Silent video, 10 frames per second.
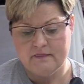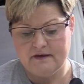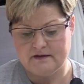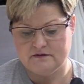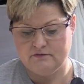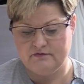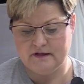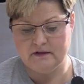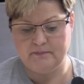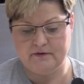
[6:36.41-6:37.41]
that
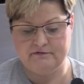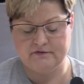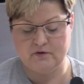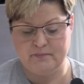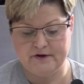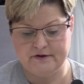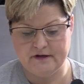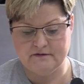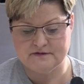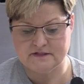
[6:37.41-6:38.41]
develop over a
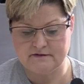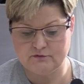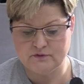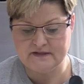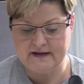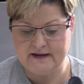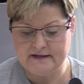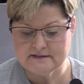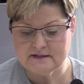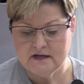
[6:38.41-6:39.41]
period of several
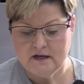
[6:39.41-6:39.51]
days.